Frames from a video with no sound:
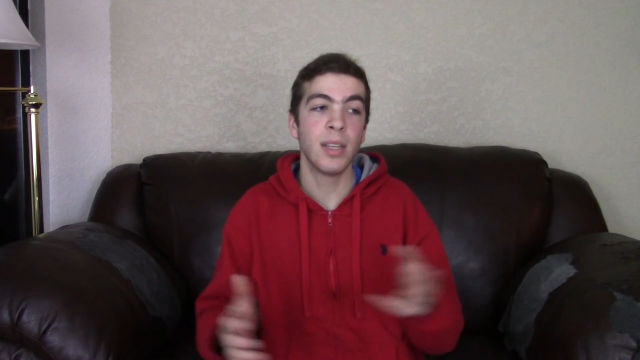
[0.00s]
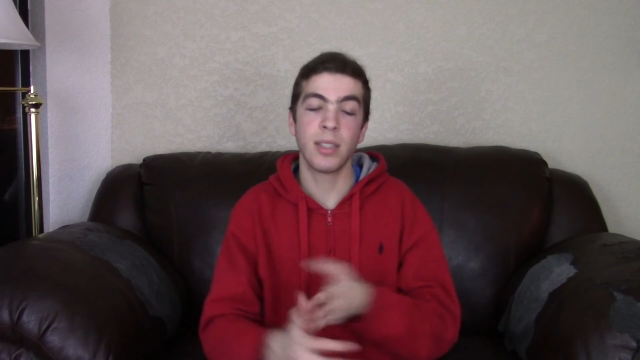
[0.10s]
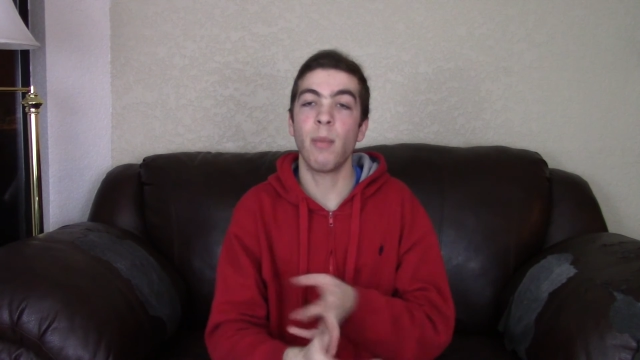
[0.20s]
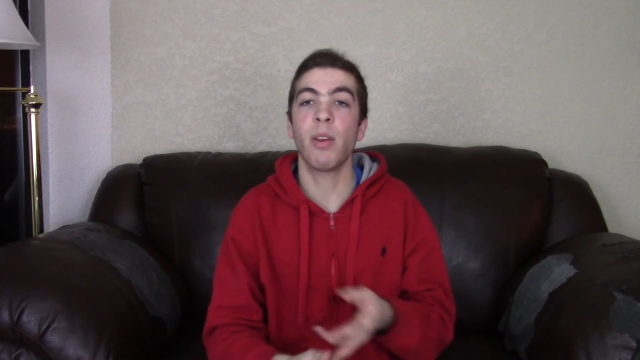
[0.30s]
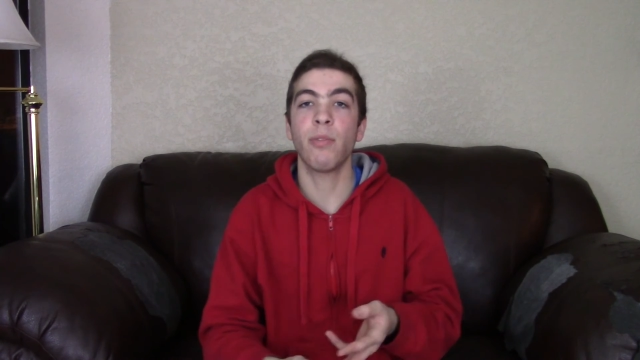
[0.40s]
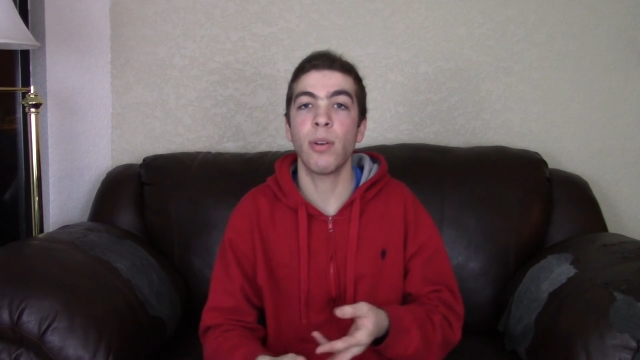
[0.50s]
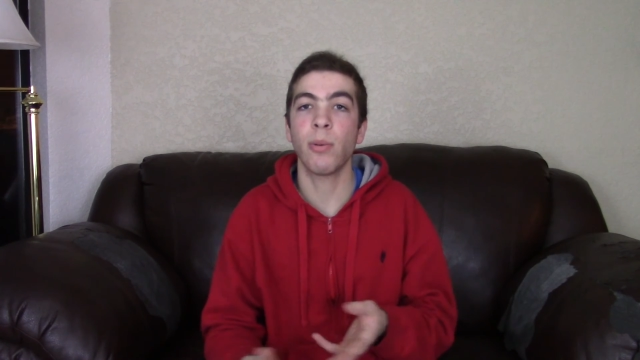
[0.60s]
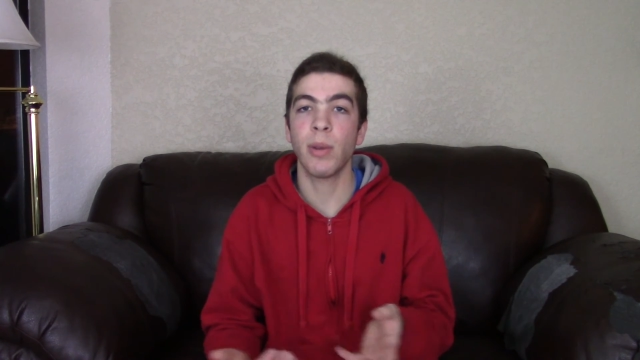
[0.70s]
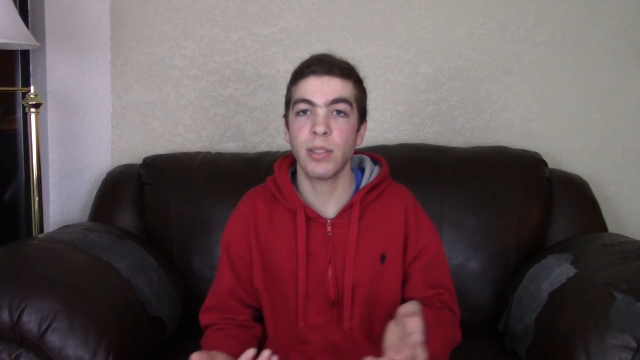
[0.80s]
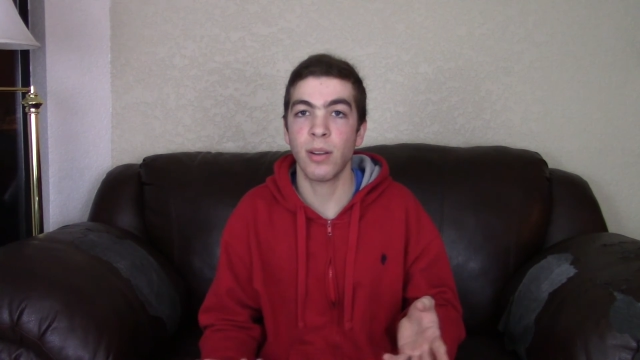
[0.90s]
Send me a friend
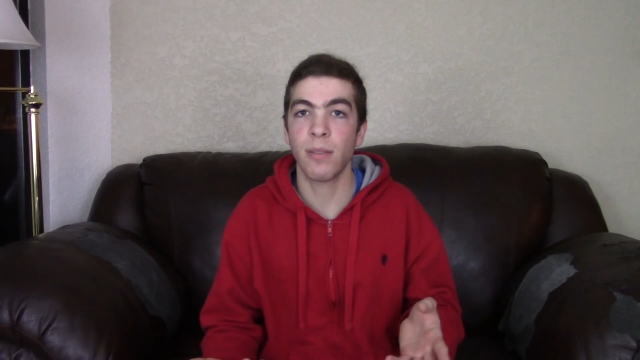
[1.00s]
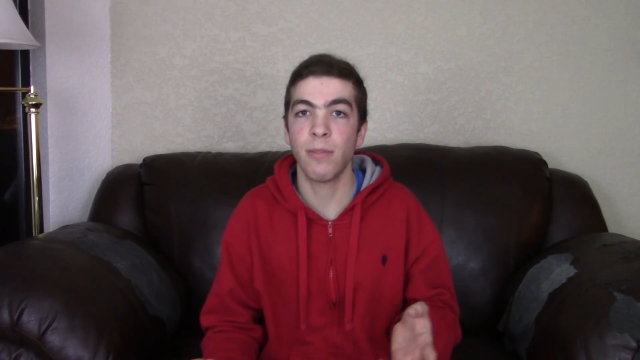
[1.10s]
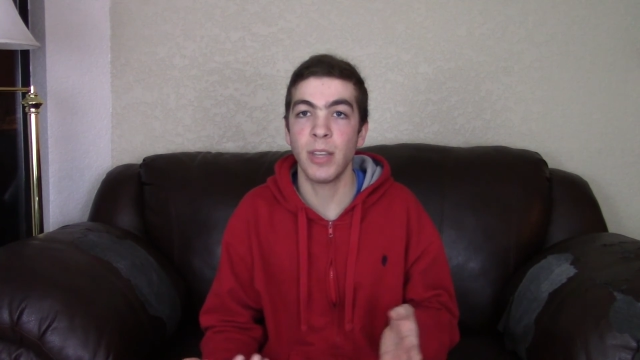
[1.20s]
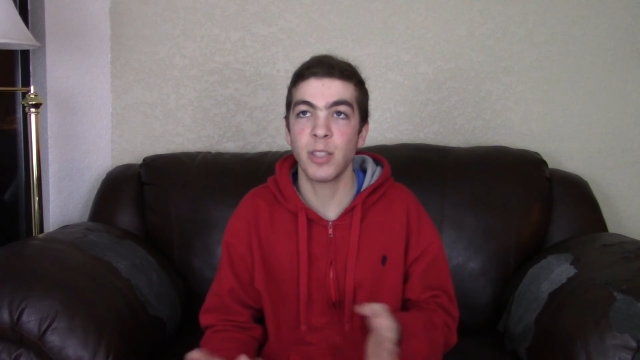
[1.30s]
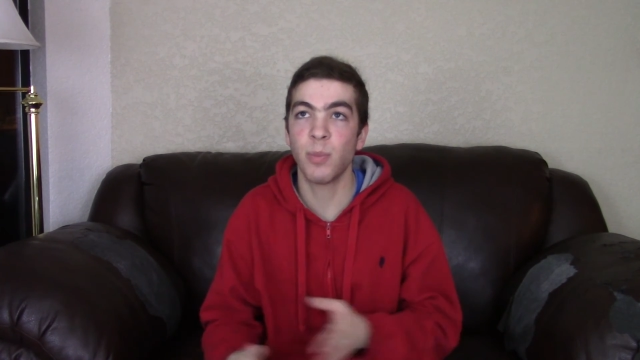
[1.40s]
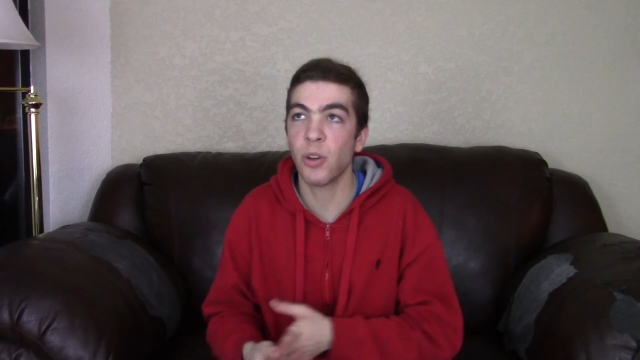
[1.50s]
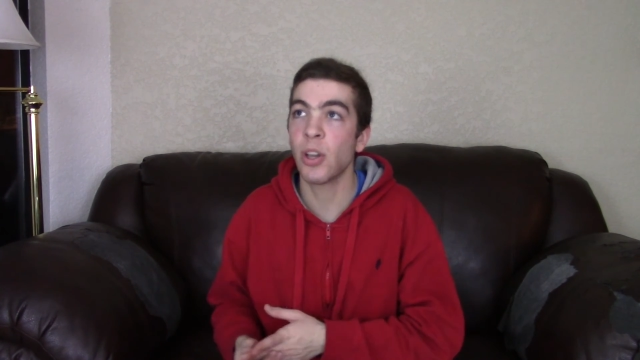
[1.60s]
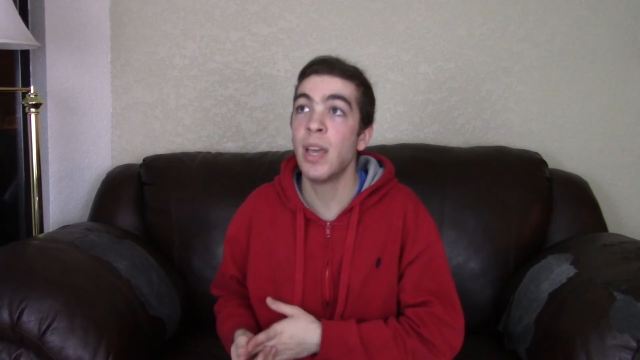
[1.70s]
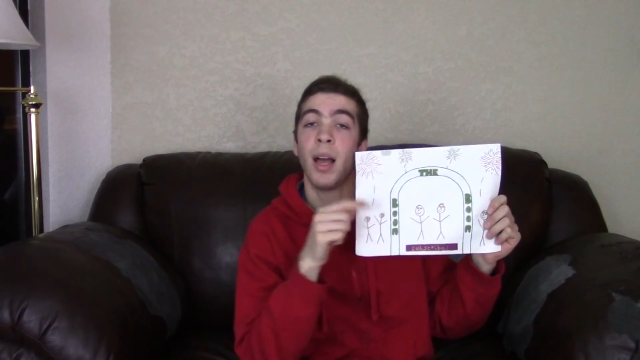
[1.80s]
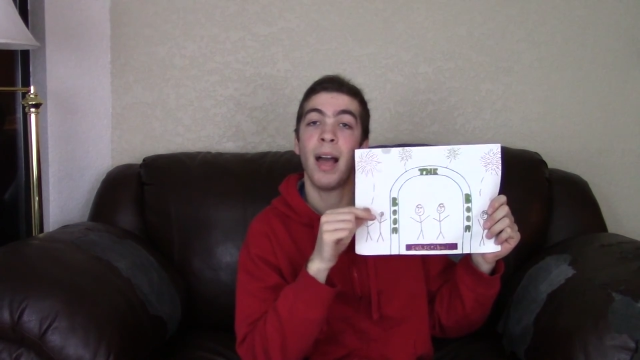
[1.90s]
request on
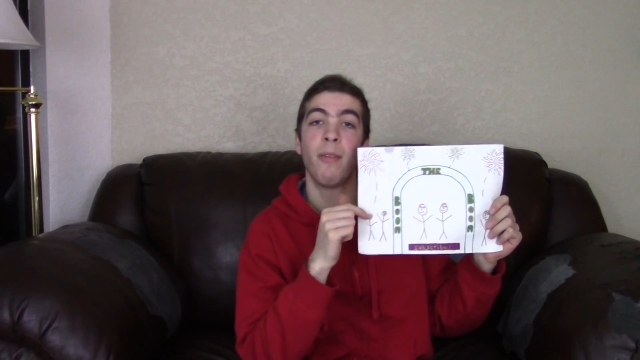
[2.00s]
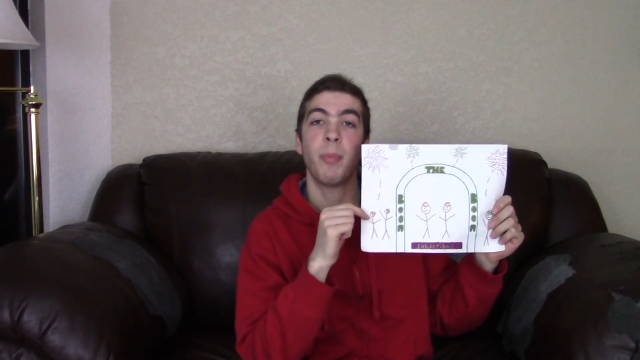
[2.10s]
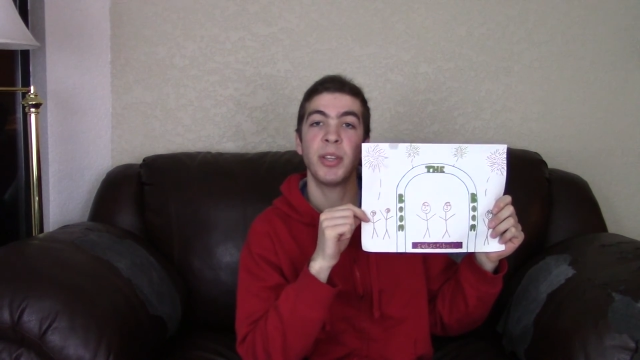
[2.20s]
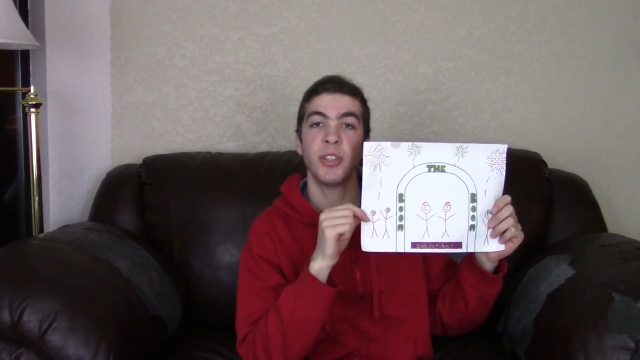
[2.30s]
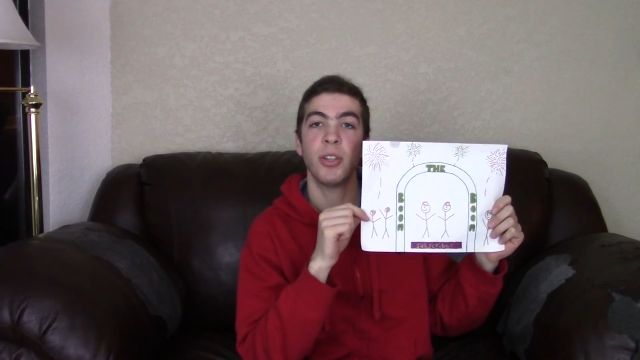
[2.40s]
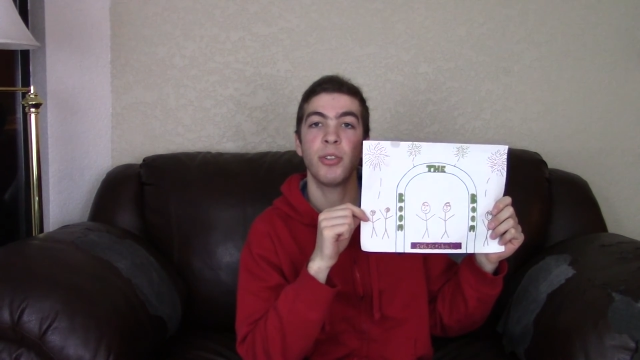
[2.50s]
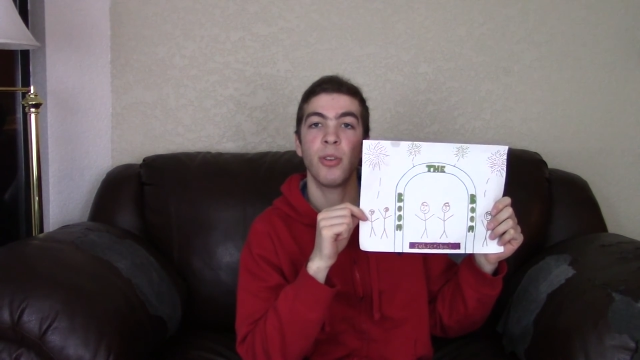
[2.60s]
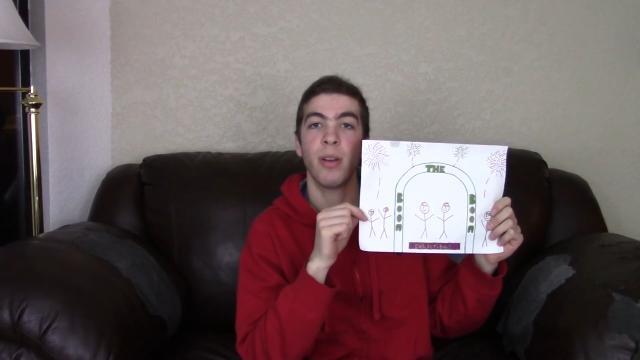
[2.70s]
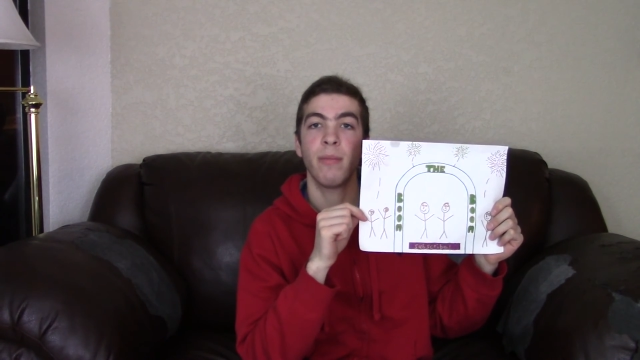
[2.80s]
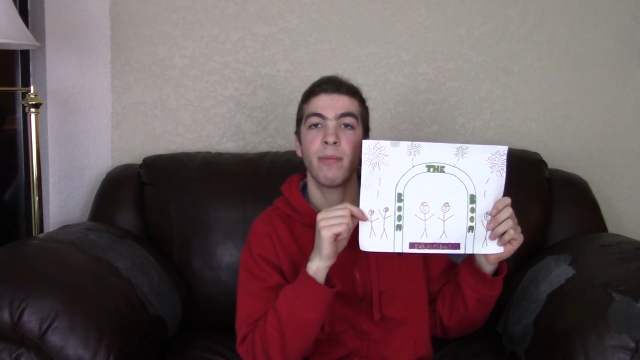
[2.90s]
Facebook. I have a picture here
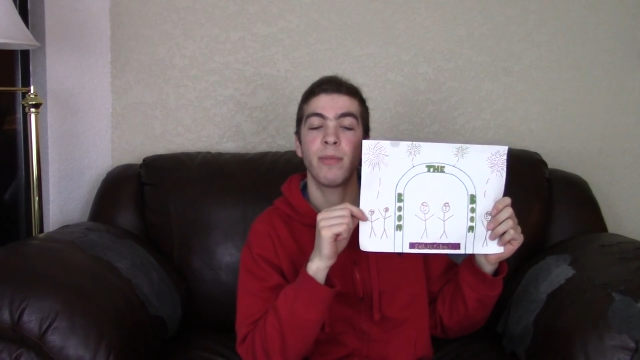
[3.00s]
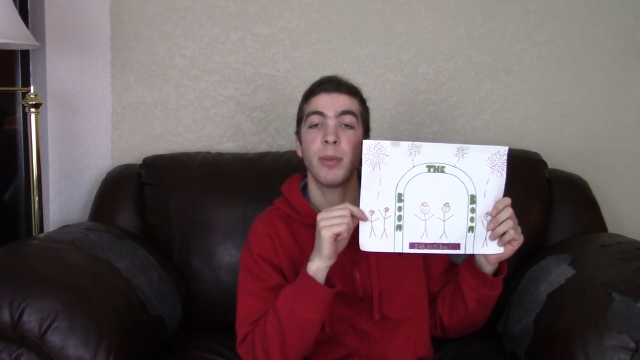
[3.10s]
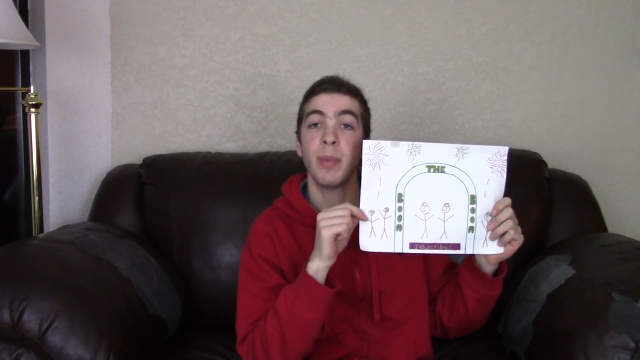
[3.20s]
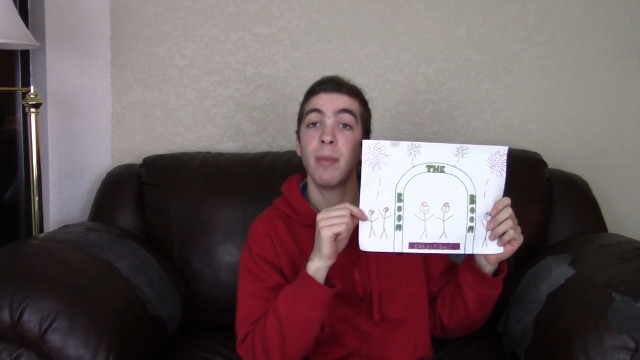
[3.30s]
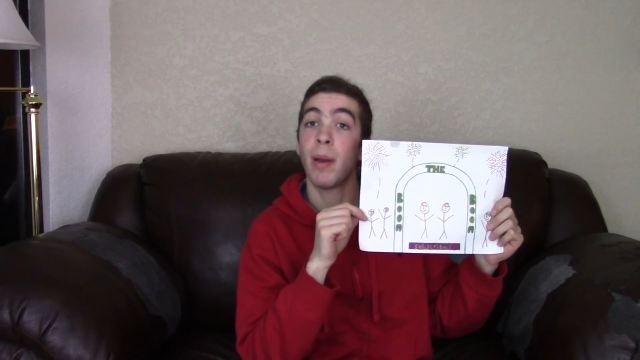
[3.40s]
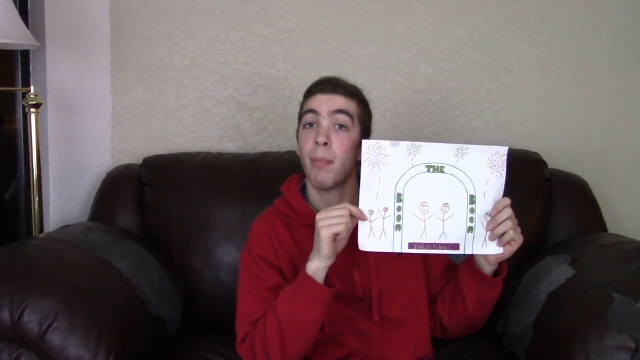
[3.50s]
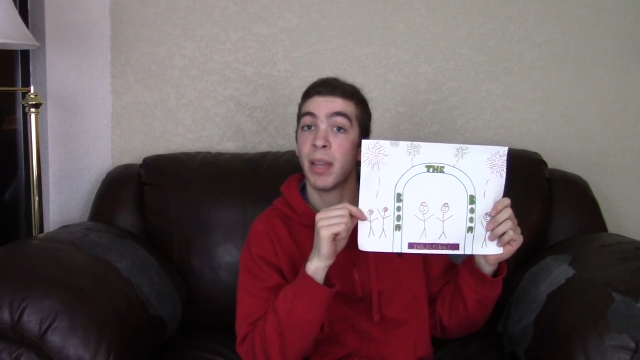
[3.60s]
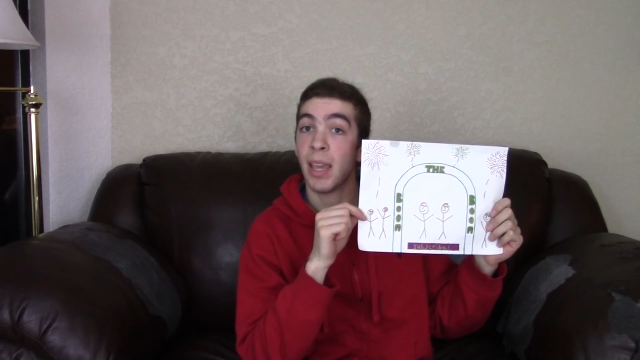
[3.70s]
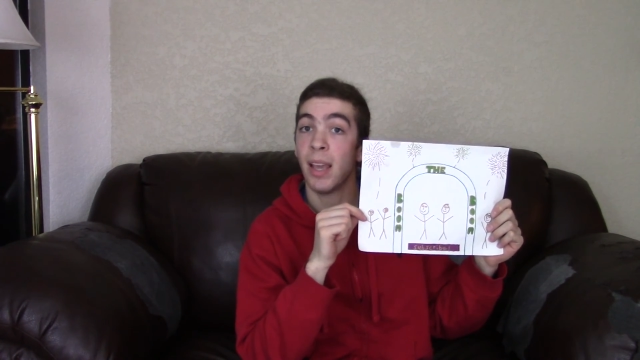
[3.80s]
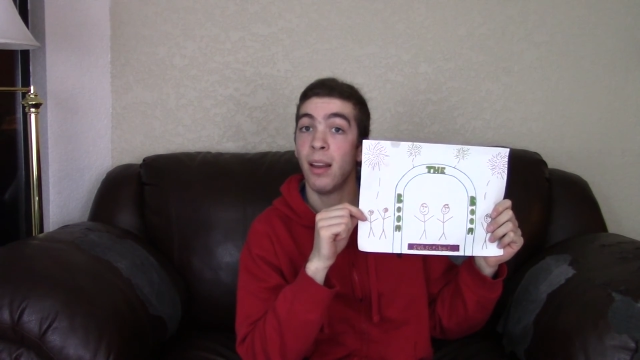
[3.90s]
drawn to me by
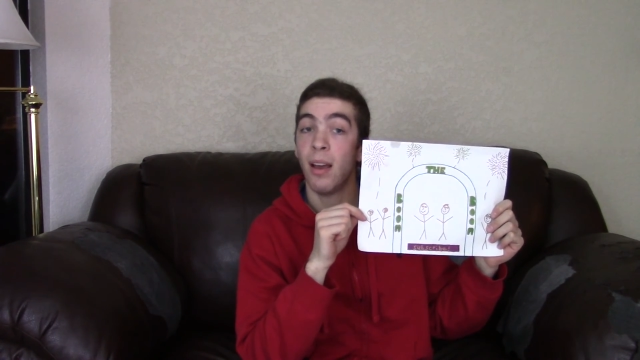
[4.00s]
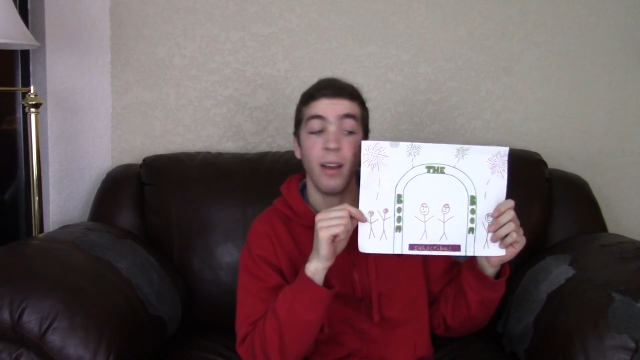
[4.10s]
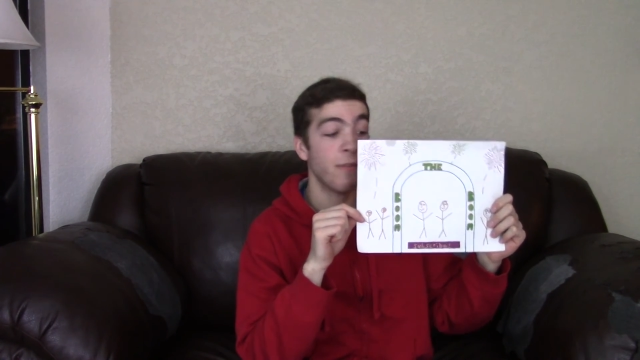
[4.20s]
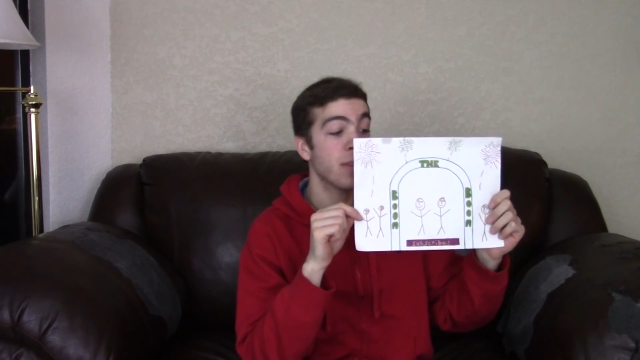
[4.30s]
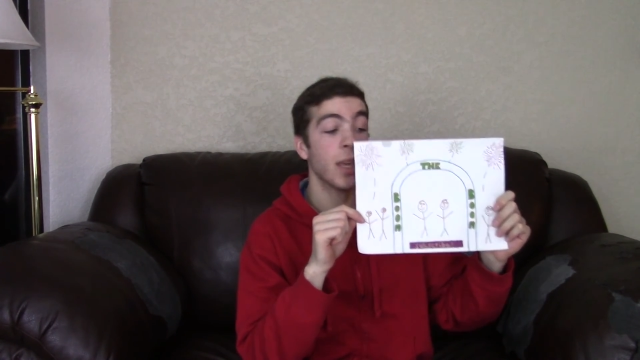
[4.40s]
Michaela Huff.